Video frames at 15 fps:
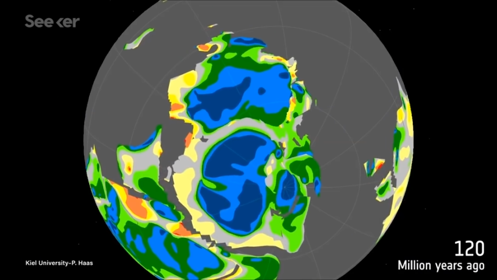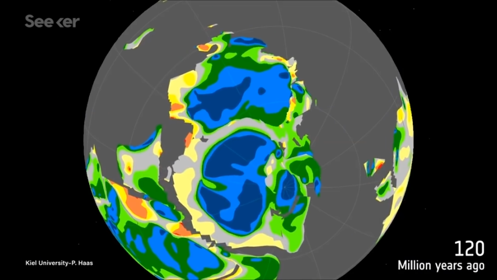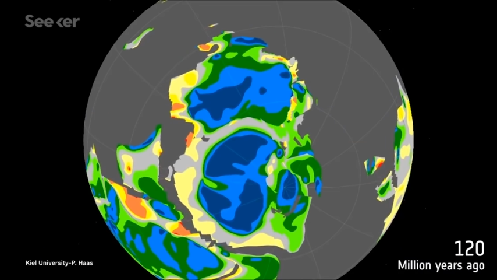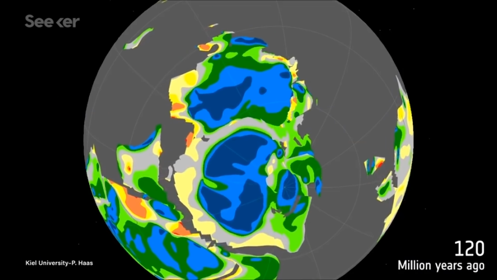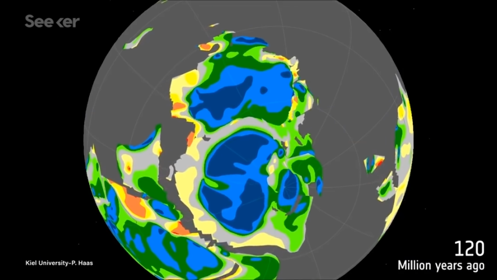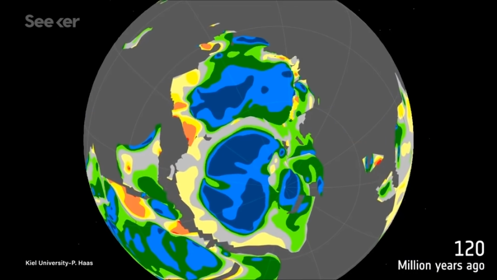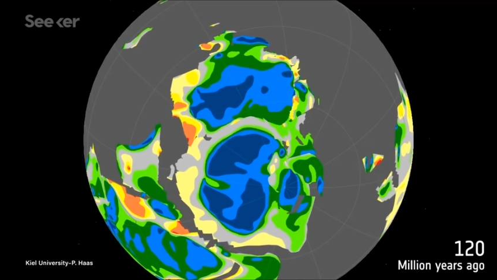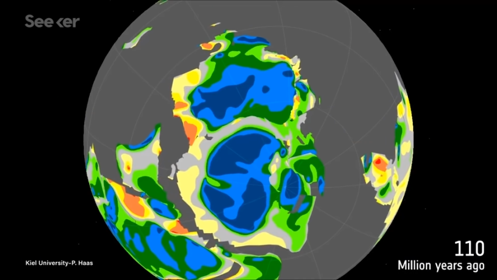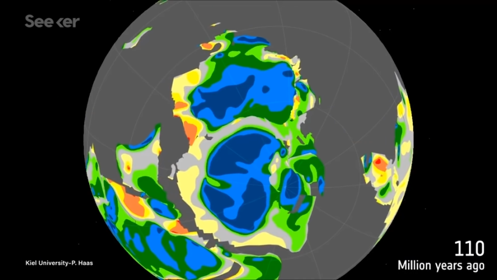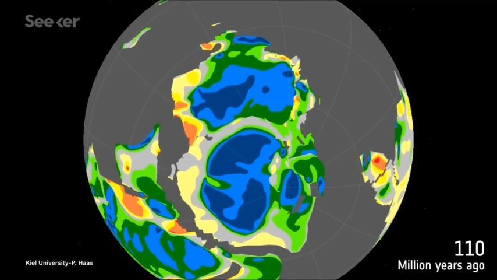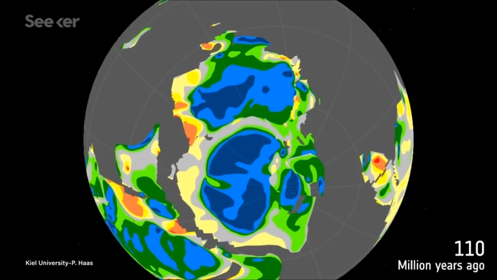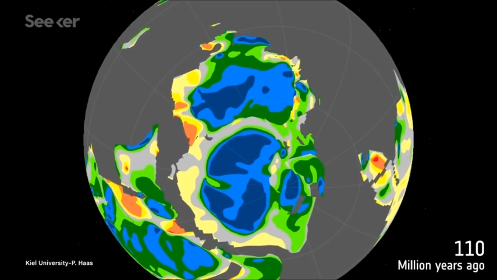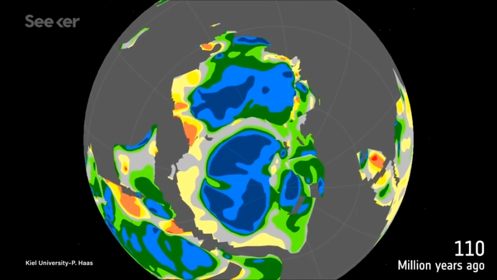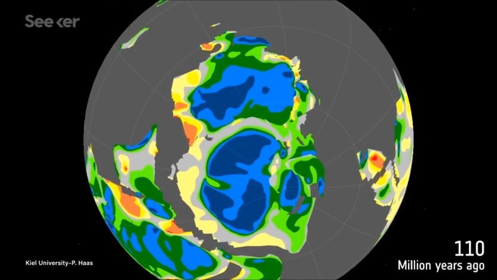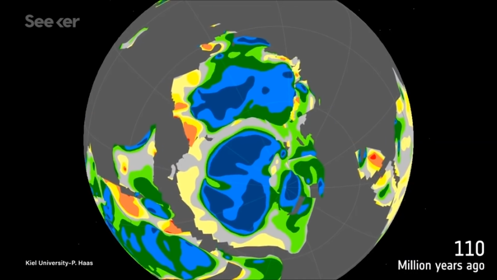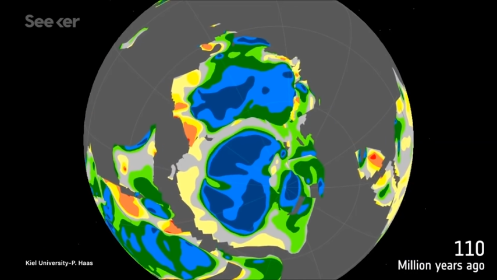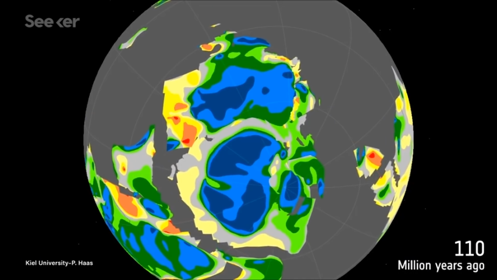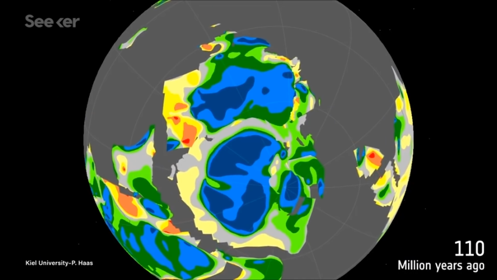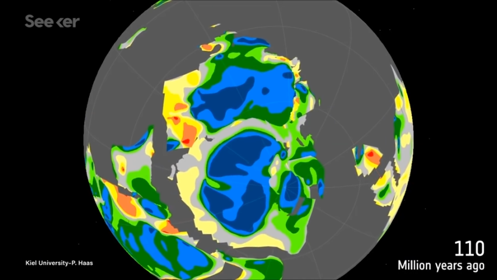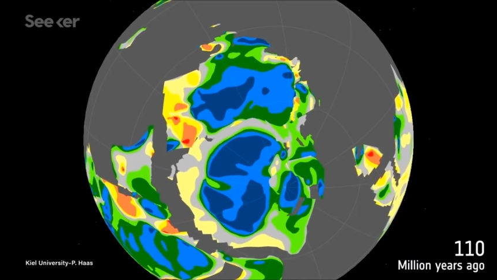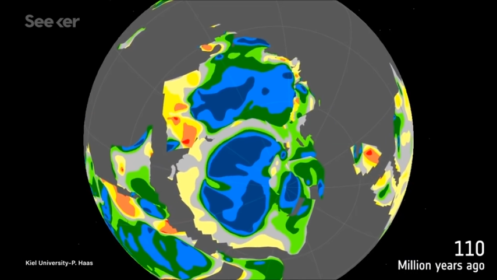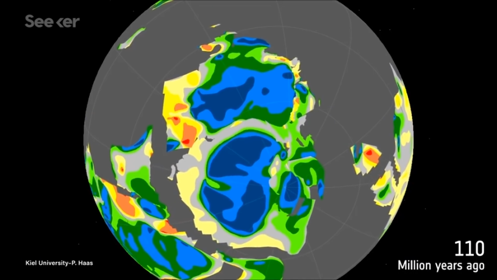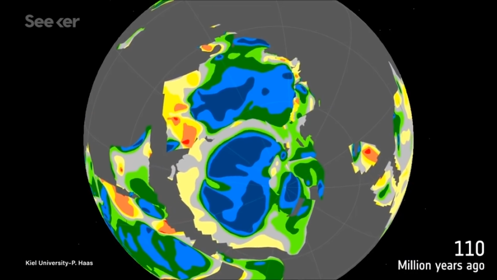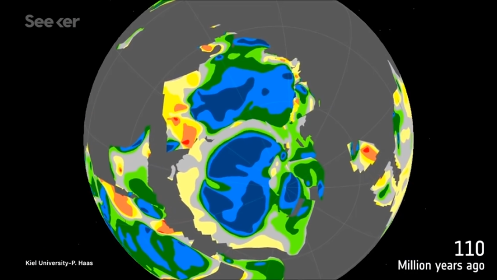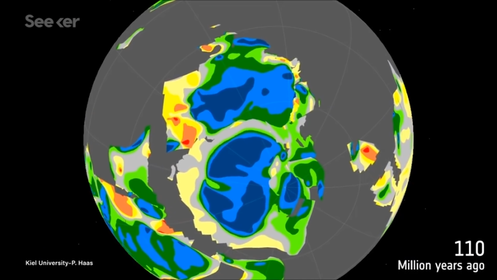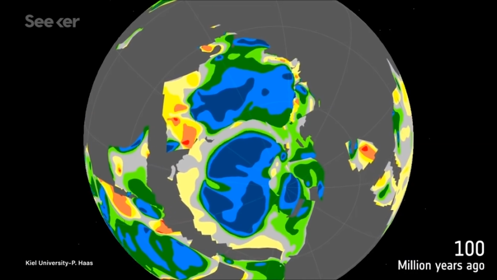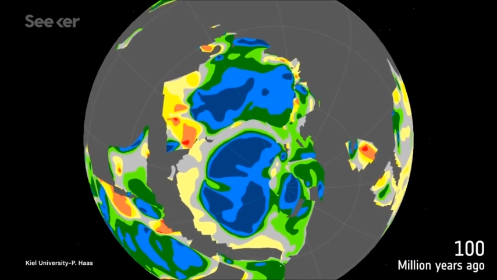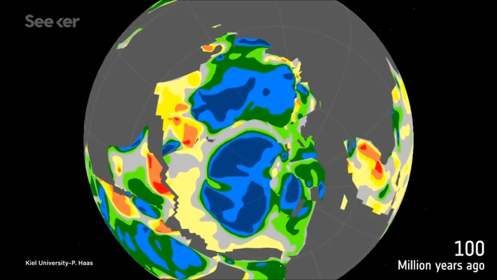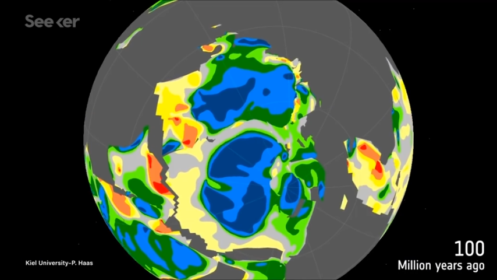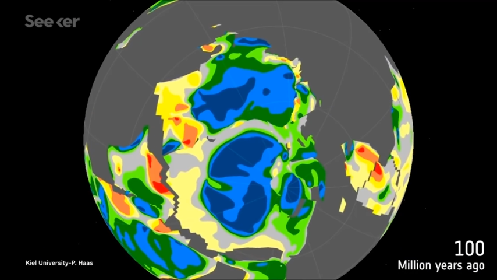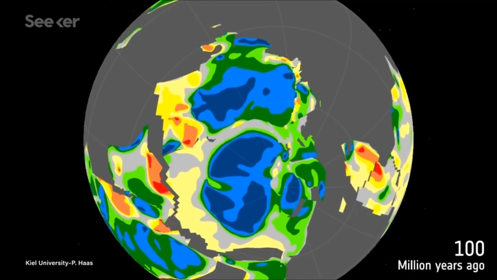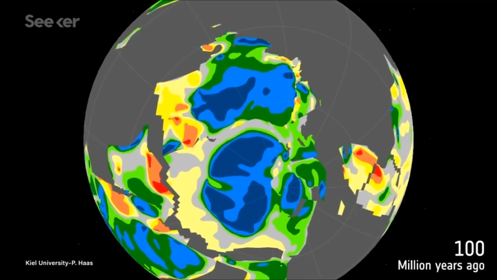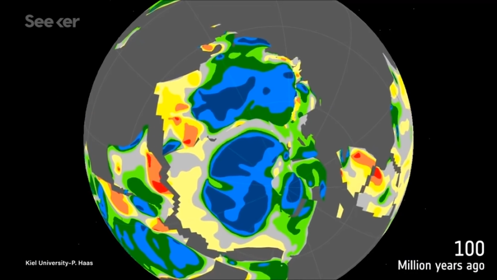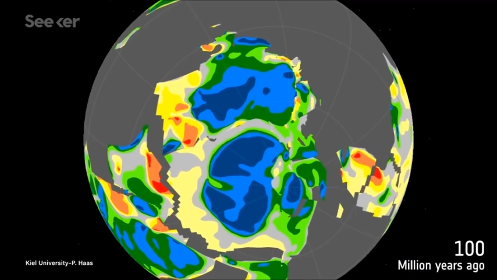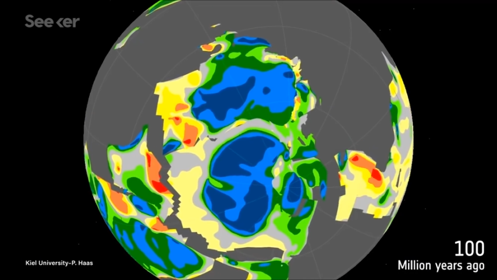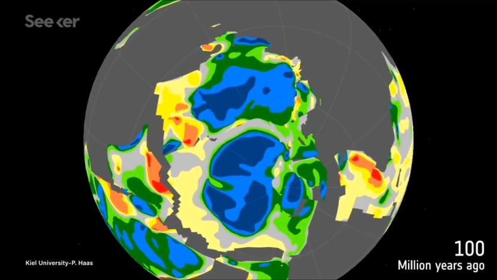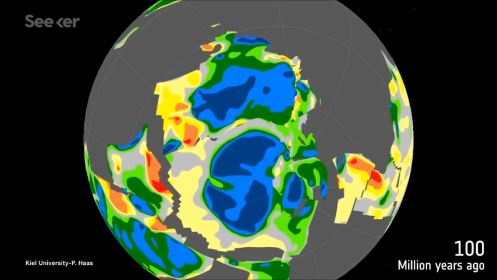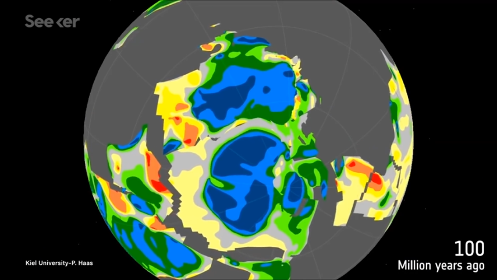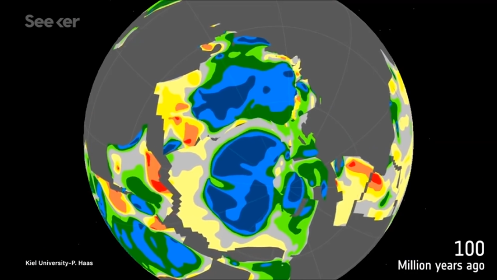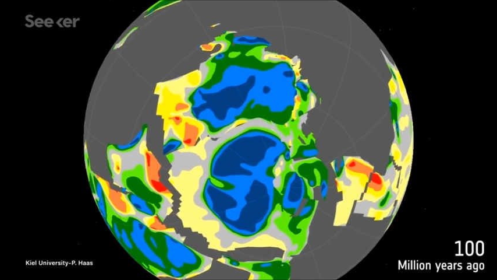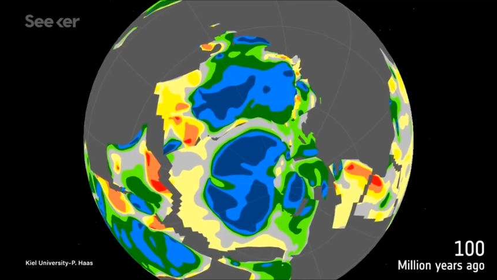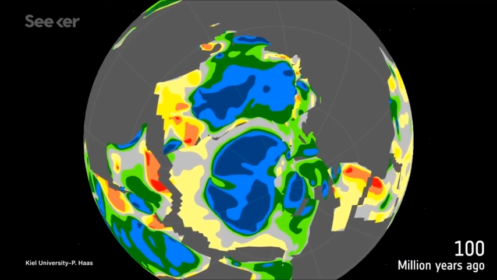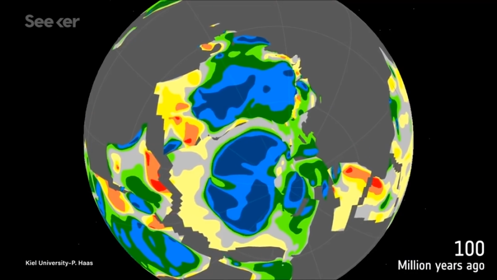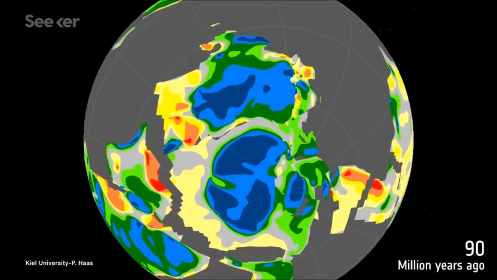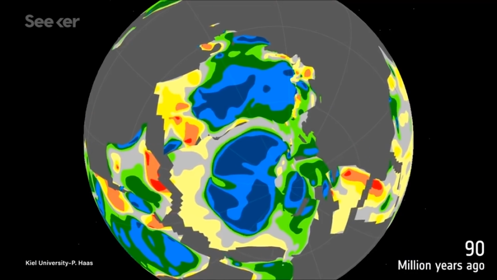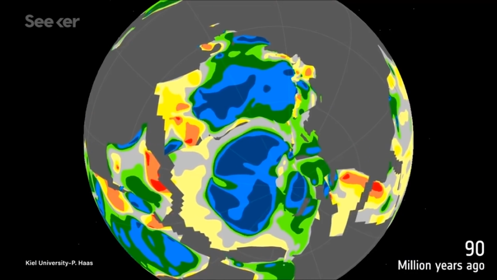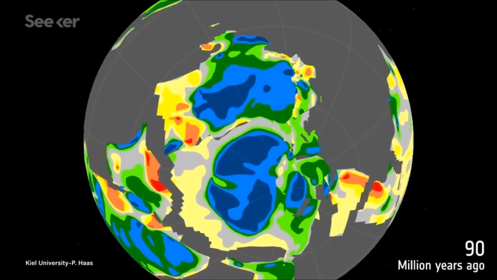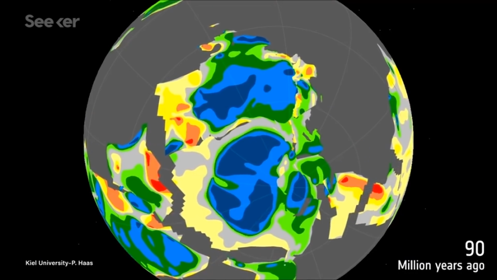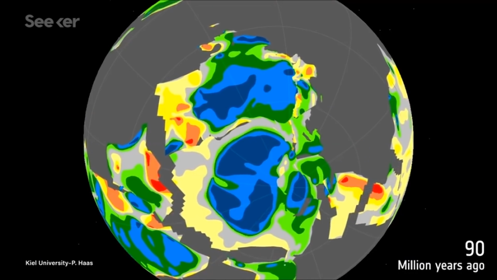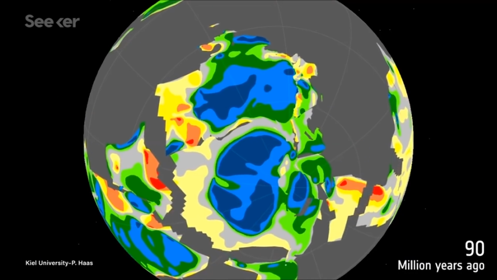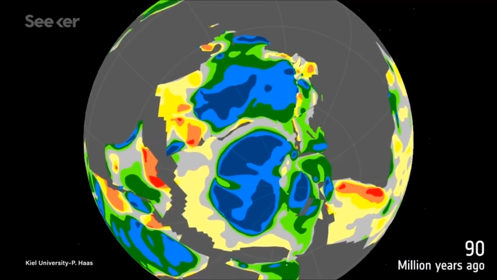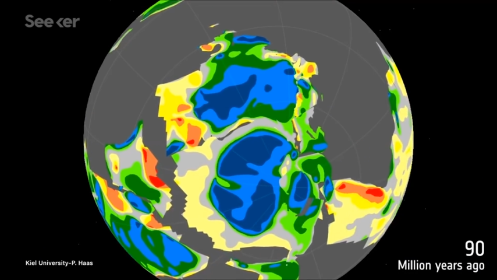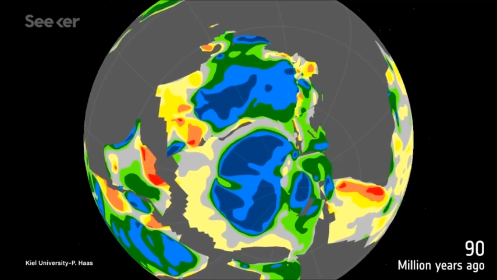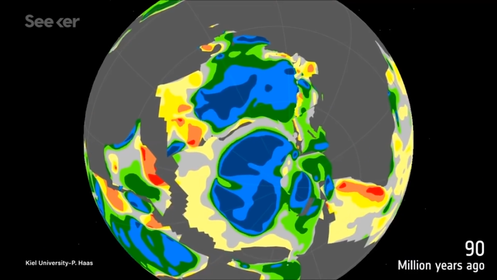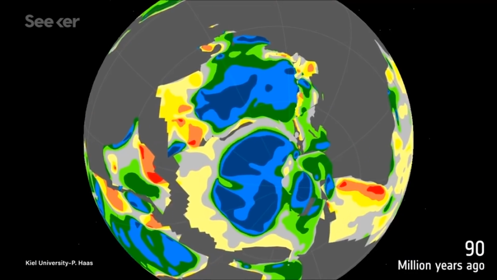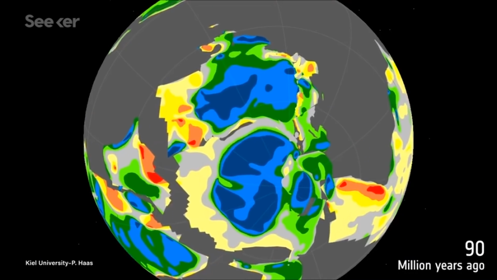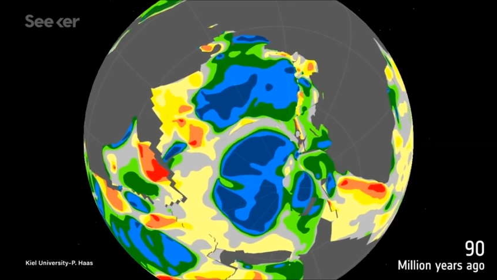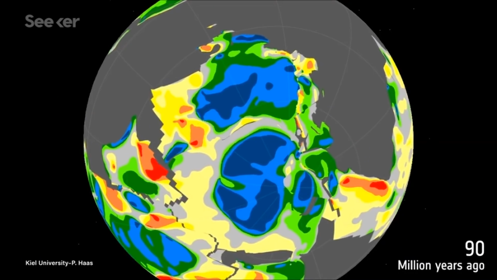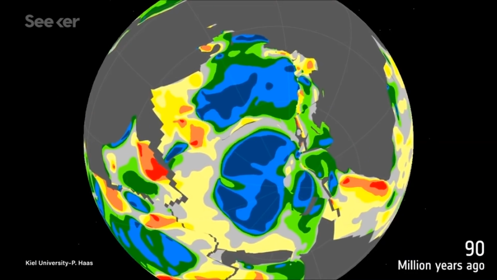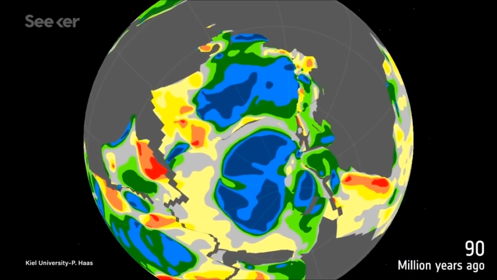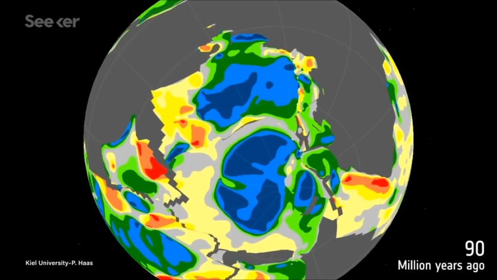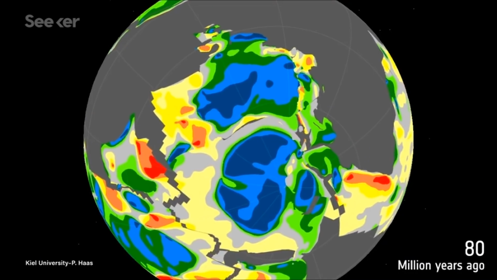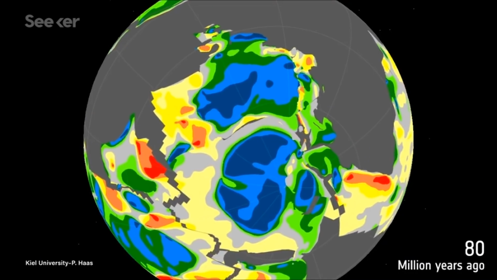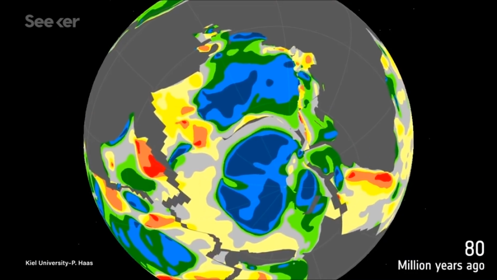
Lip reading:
No face is visible, so there are no lips to read.